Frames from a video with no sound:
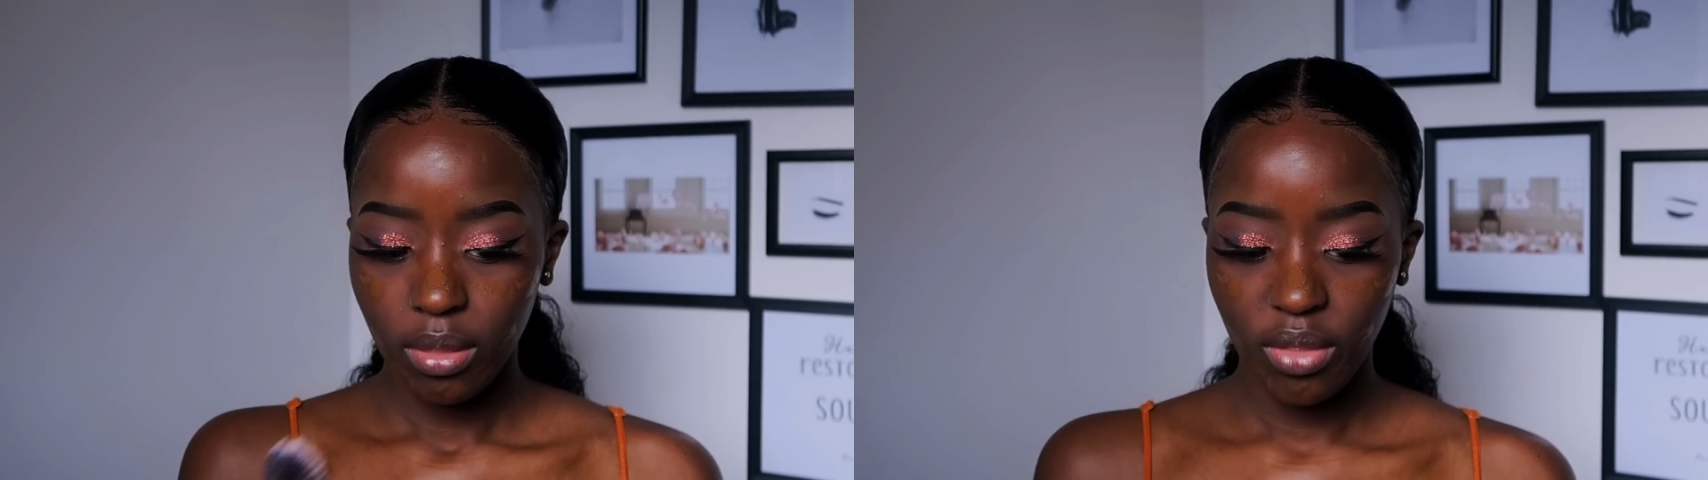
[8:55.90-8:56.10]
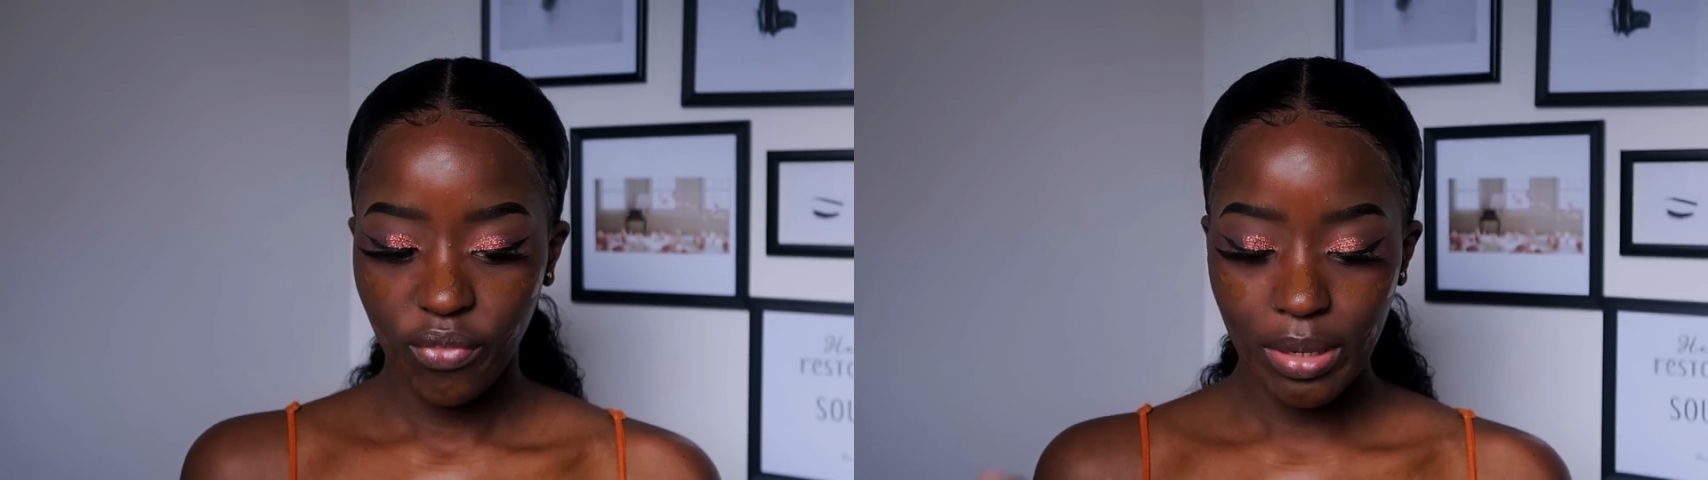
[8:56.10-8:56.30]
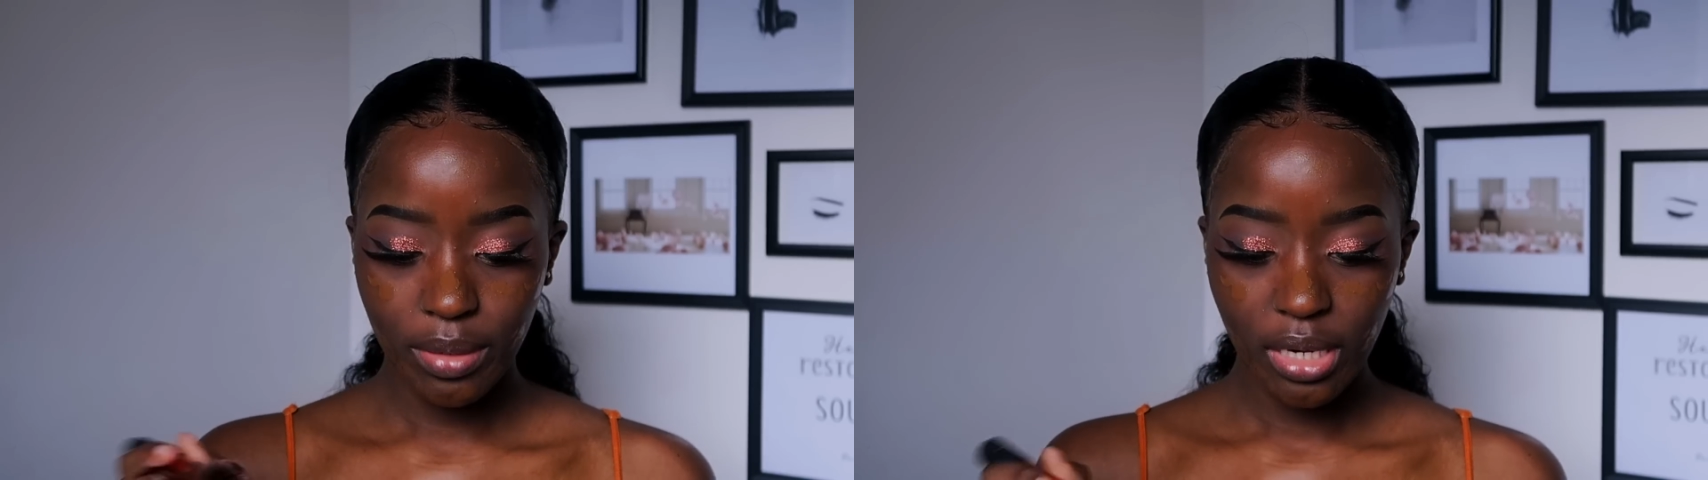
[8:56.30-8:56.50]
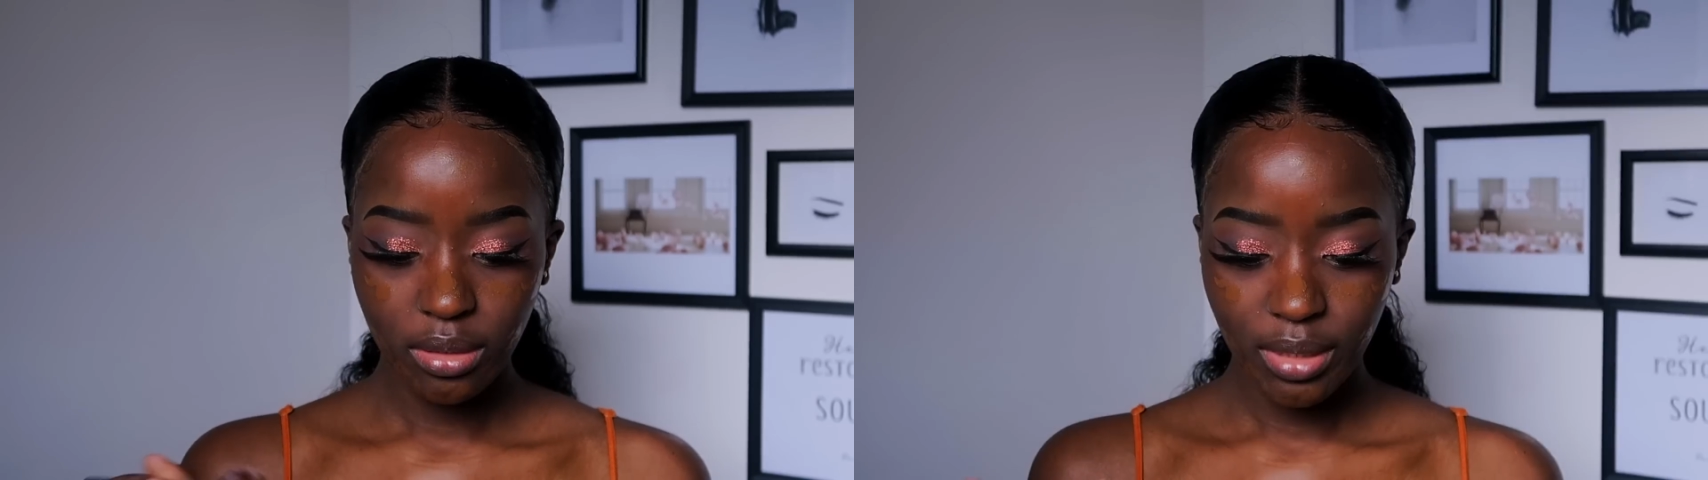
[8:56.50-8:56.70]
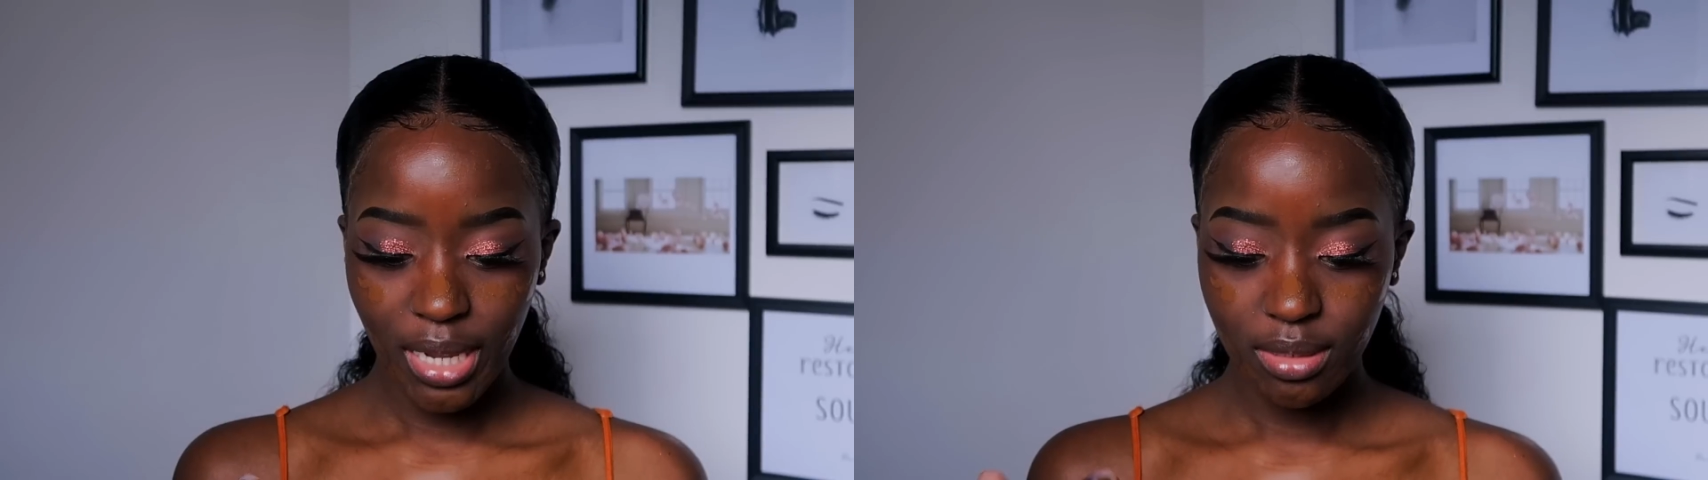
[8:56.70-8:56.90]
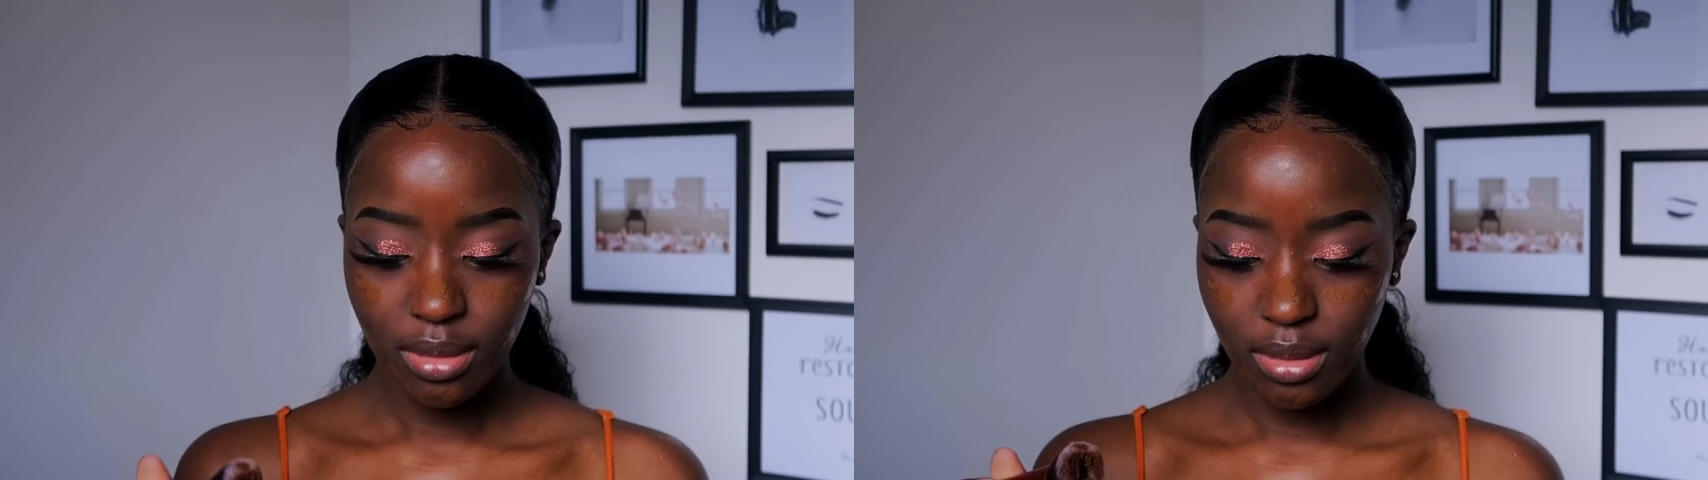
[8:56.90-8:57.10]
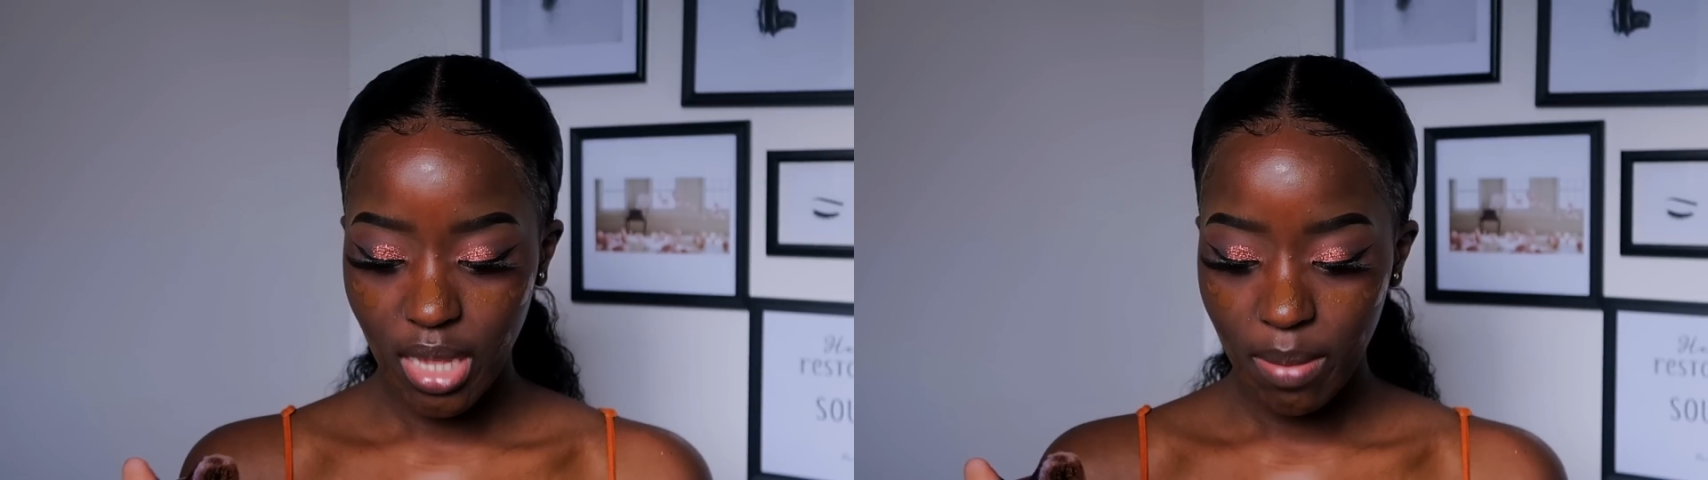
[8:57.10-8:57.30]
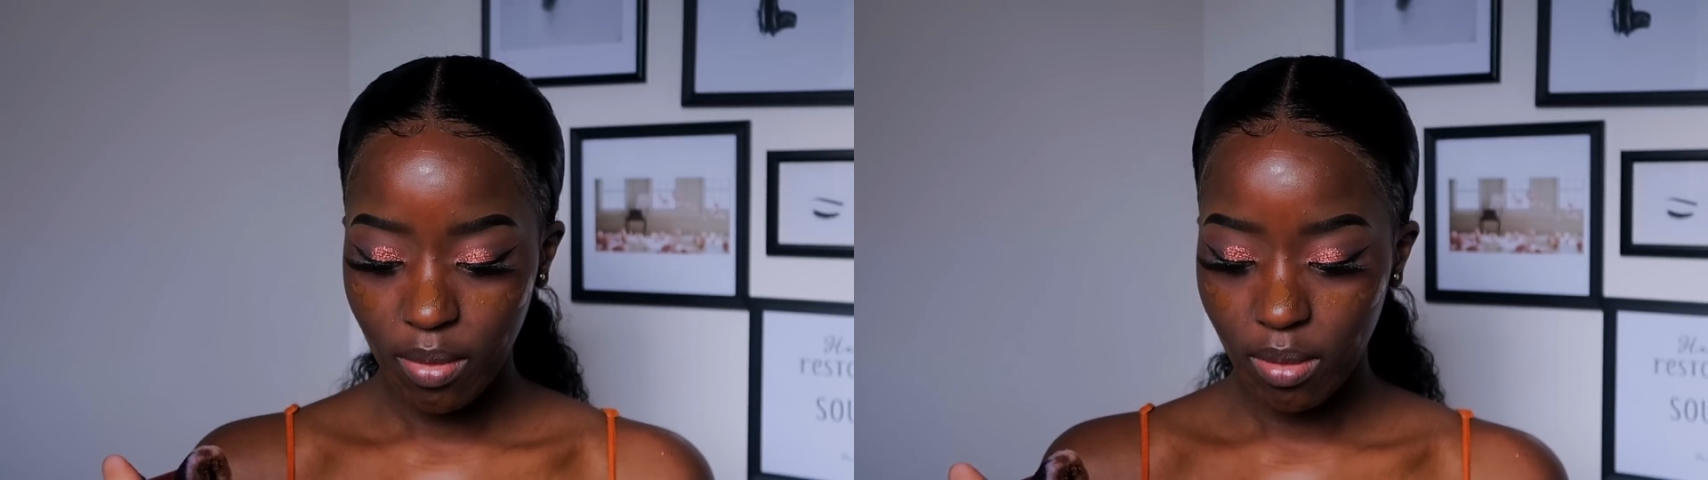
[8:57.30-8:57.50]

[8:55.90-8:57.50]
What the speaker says: the foundation has the same